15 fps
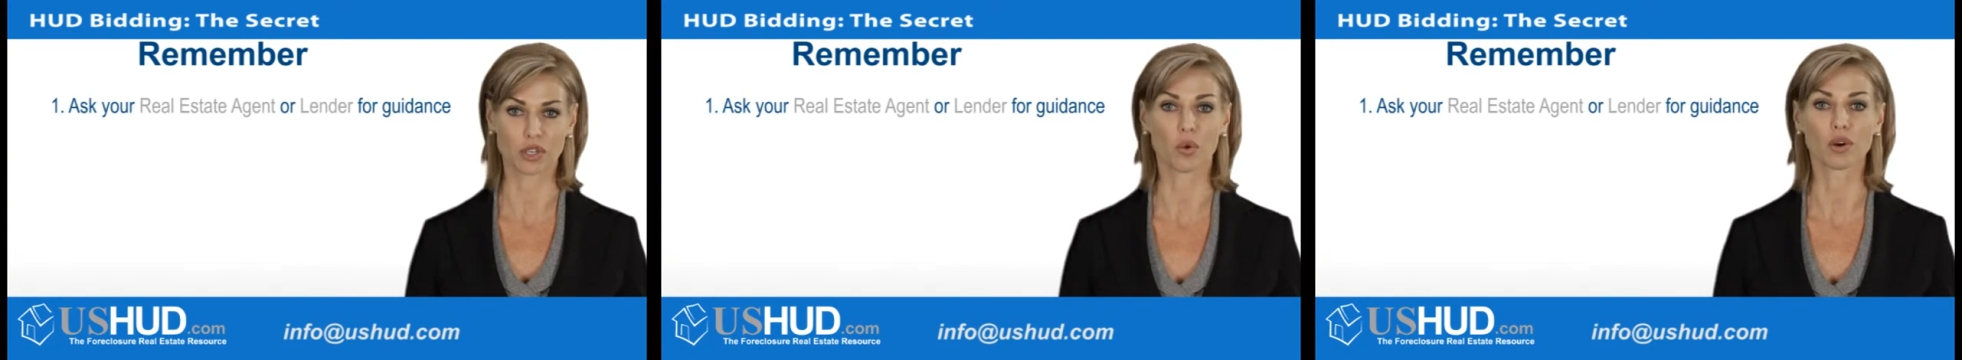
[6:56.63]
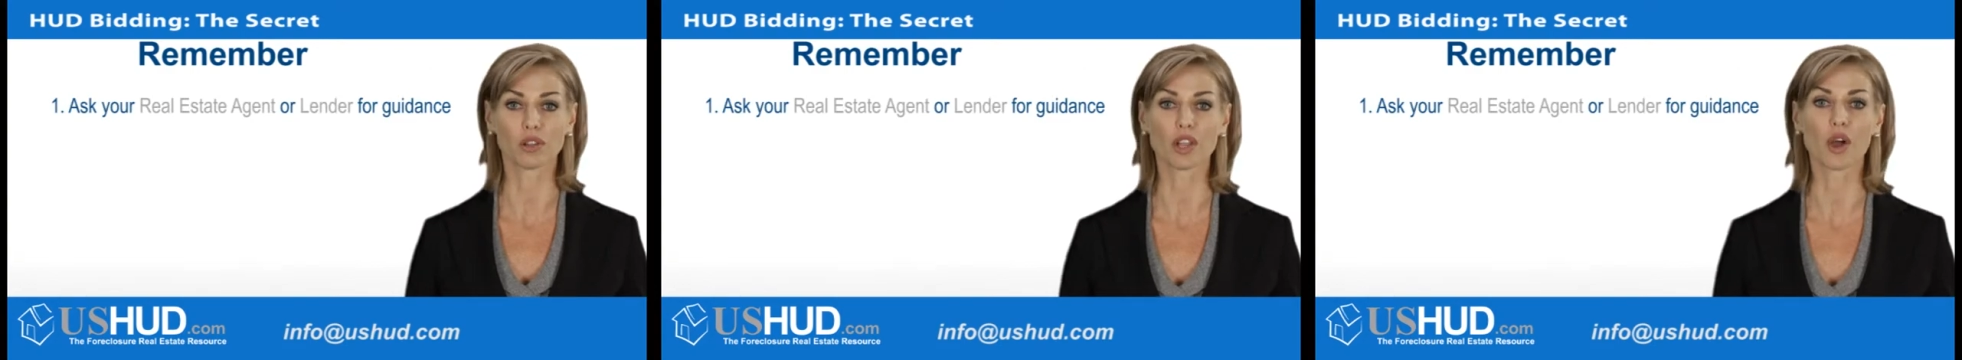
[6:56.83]

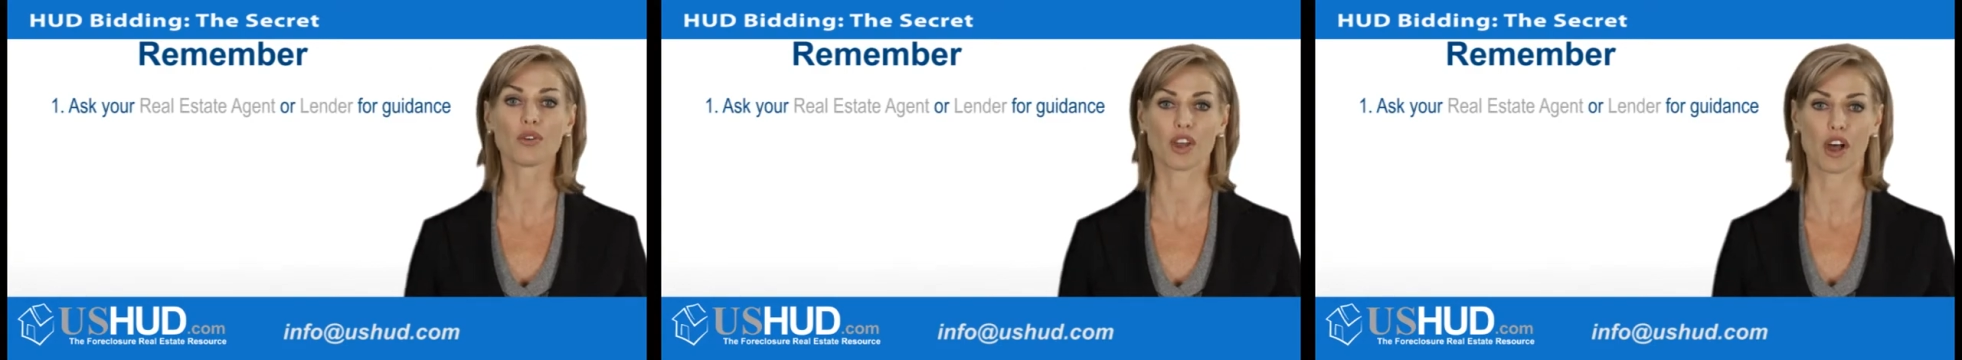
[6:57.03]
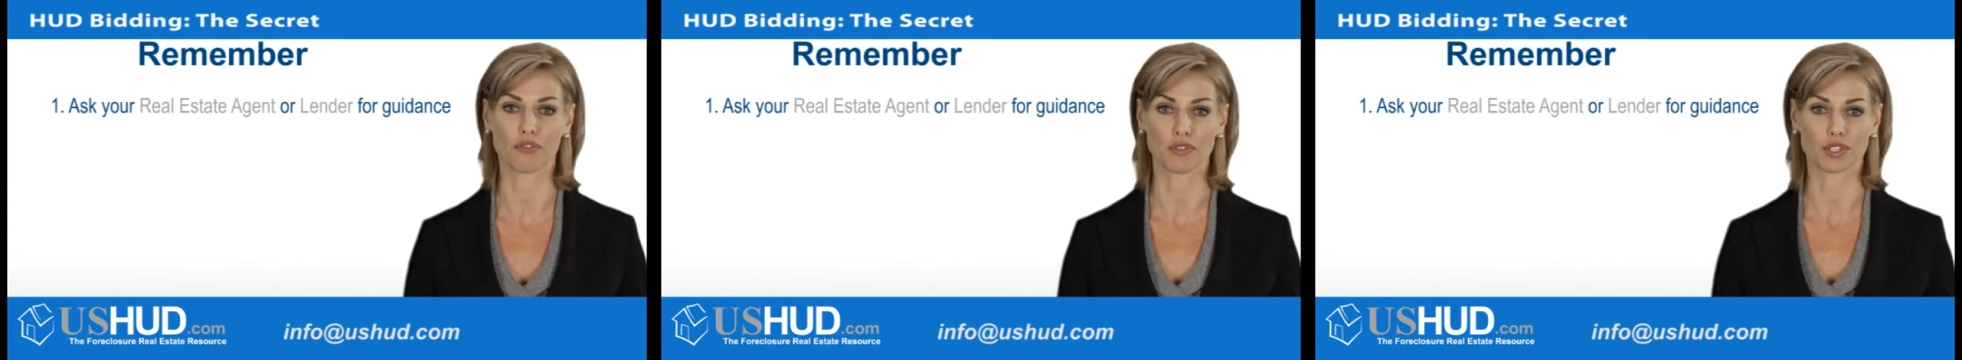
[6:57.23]
or
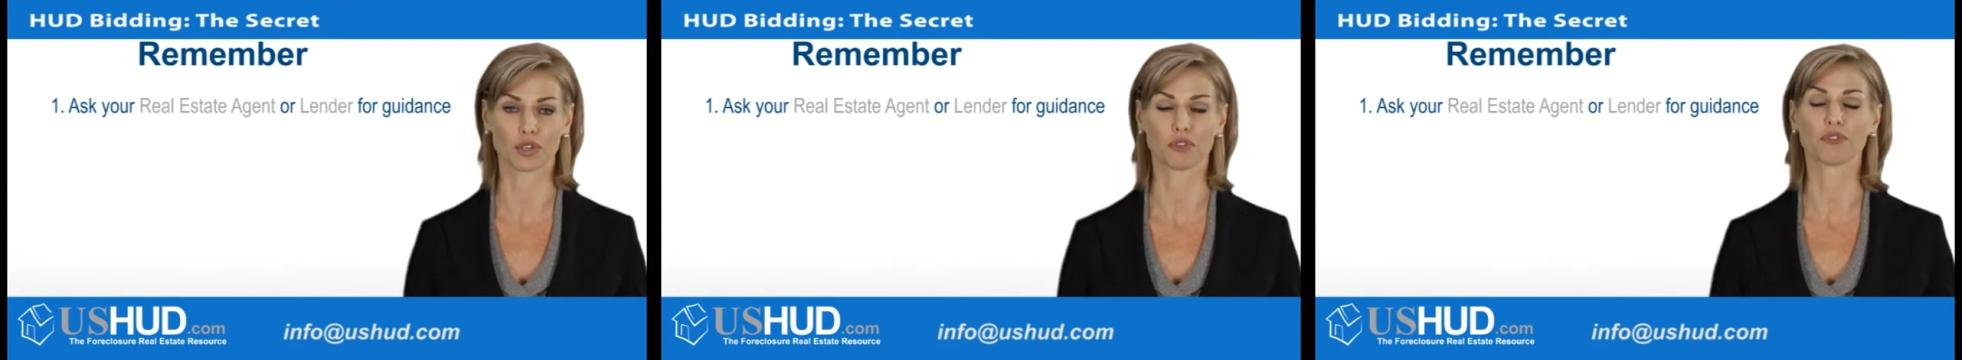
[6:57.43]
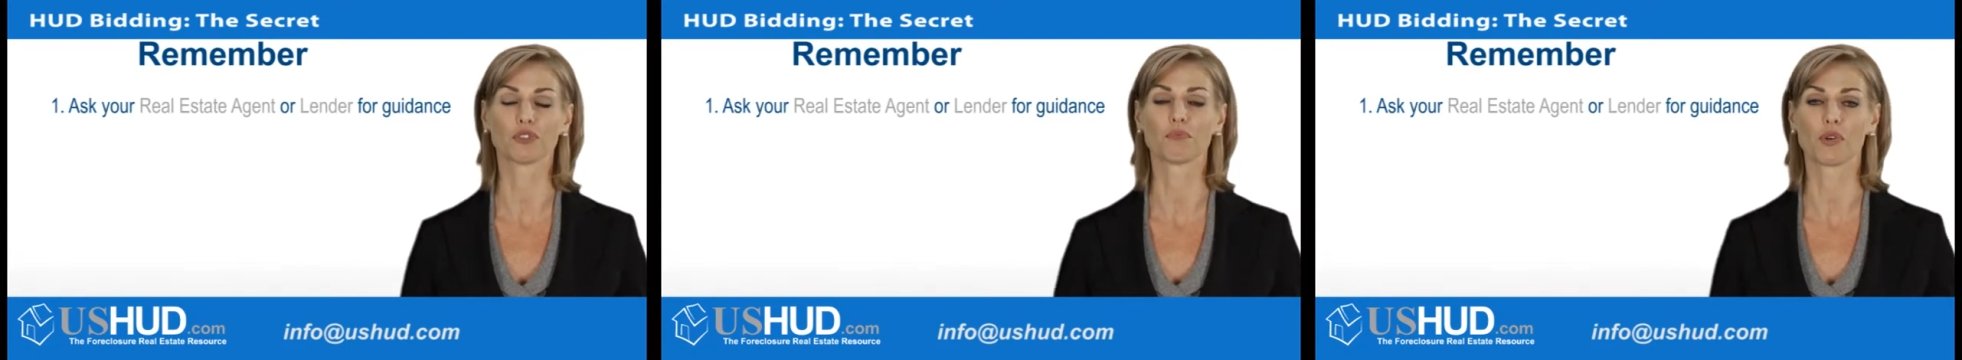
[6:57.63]
loan officer
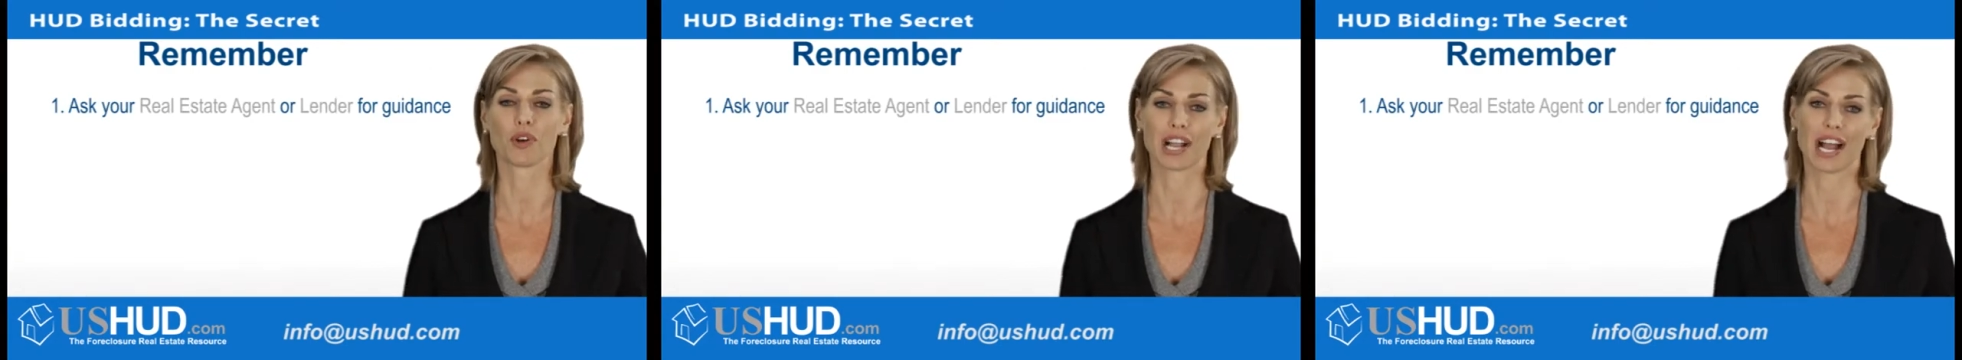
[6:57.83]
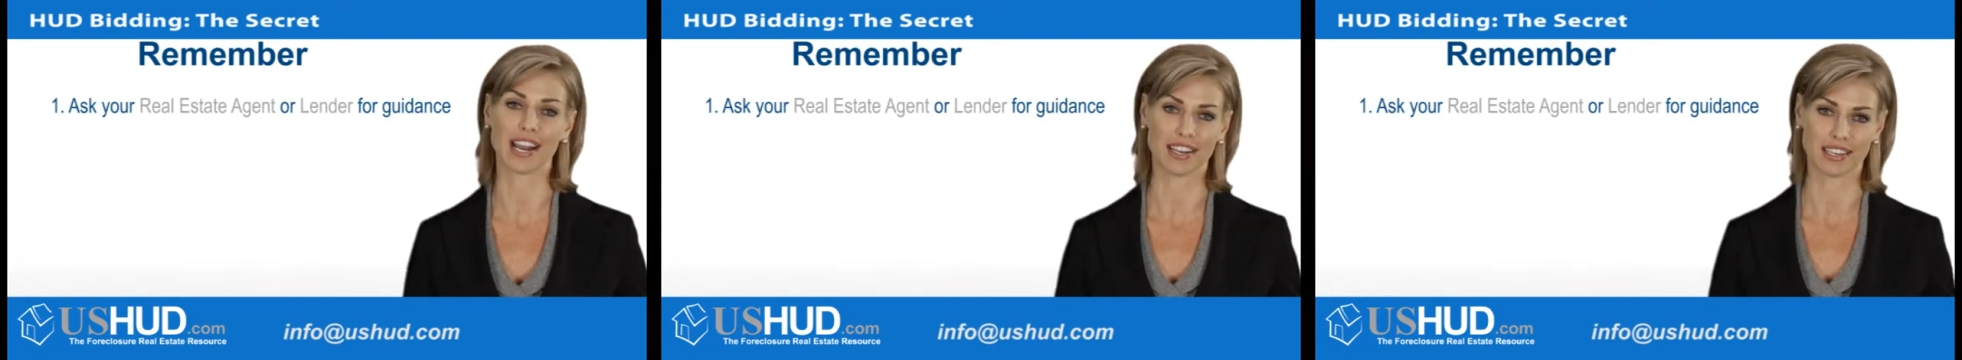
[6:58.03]
for more
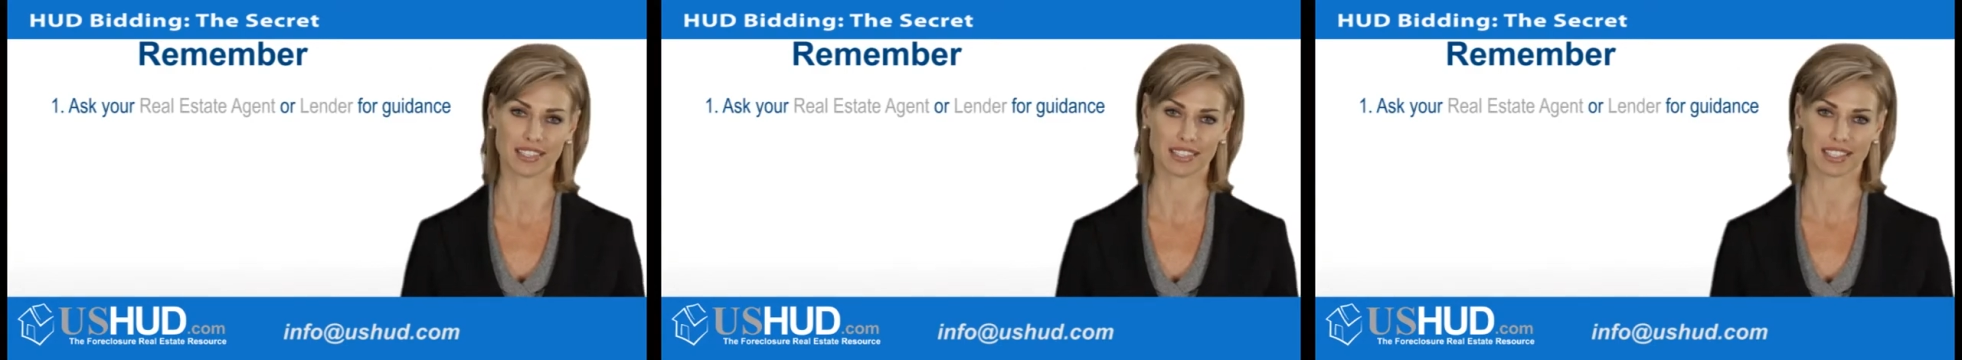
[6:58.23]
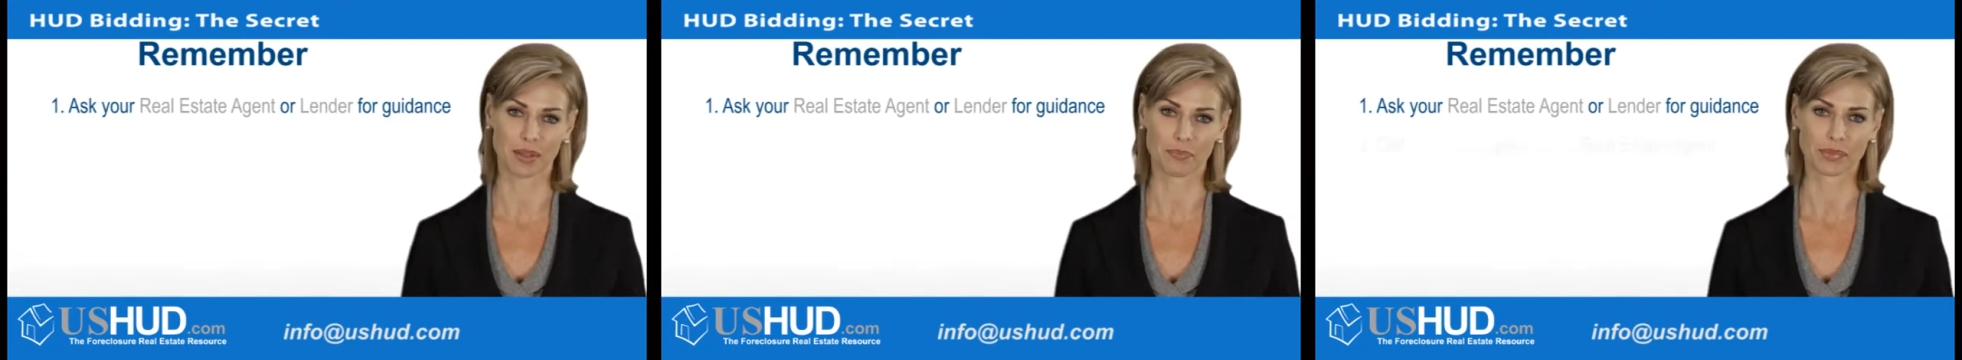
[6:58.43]

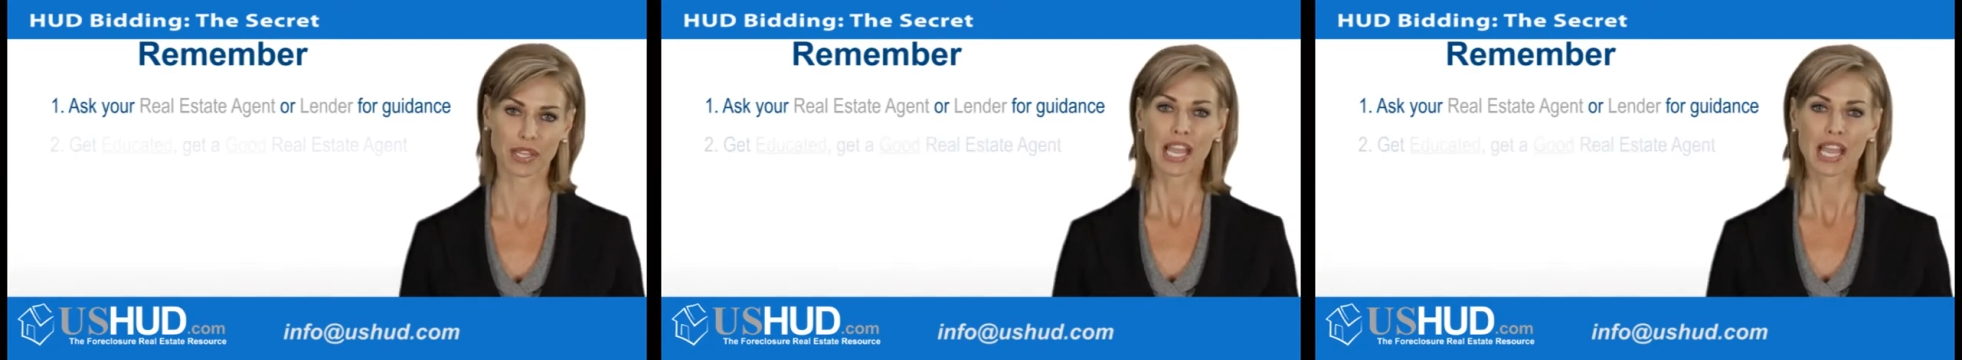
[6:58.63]
guidance.